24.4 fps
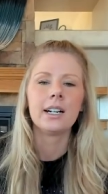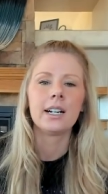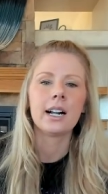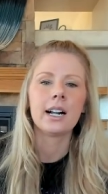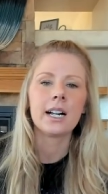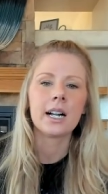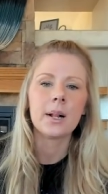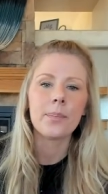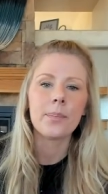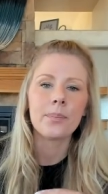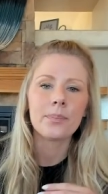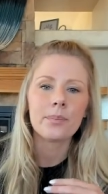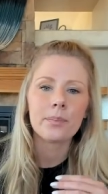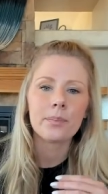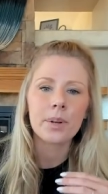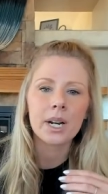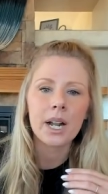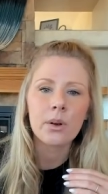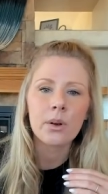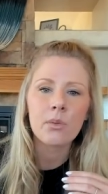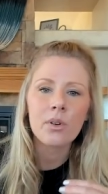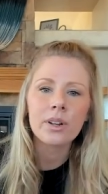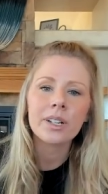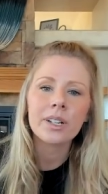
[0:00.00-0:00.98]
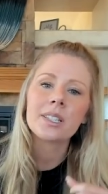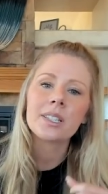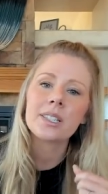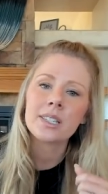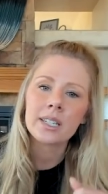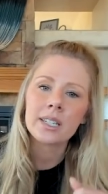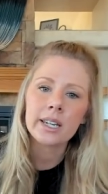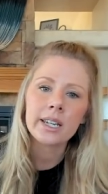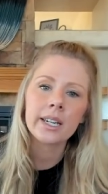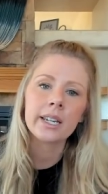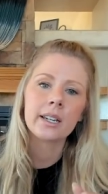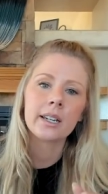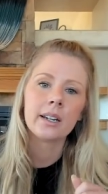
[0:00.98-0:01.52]
Um, but I want to
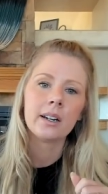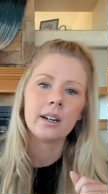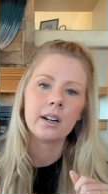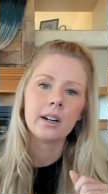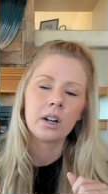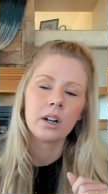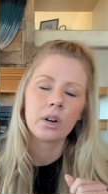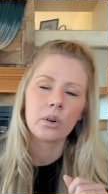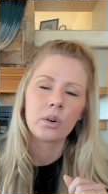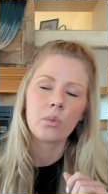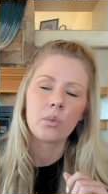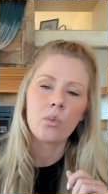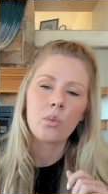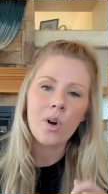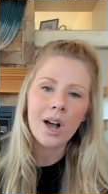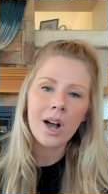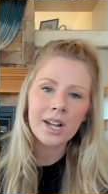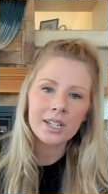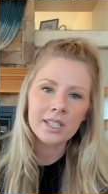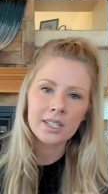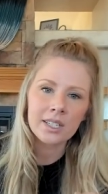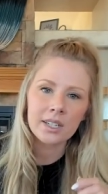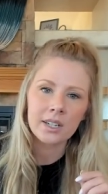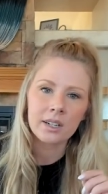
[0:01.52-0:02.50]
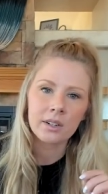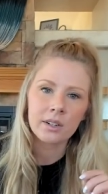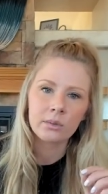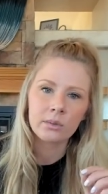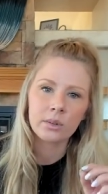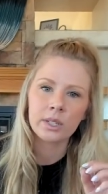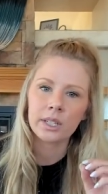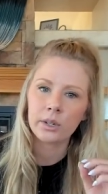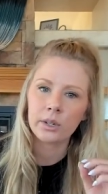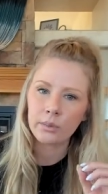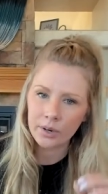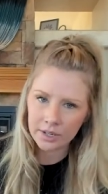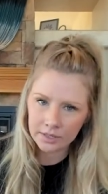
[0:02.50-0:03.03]
see what
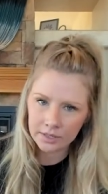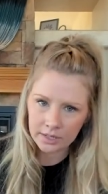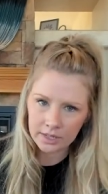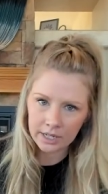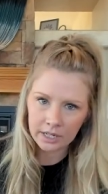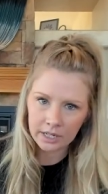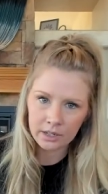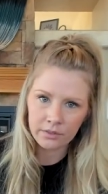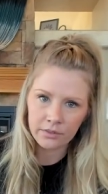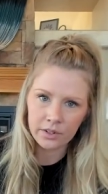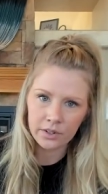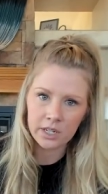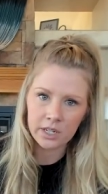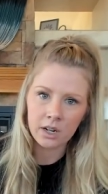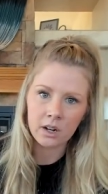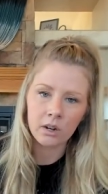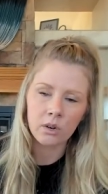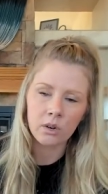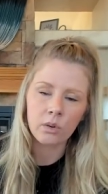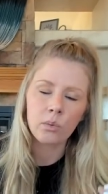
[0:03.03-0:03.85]
really resonated for y'all.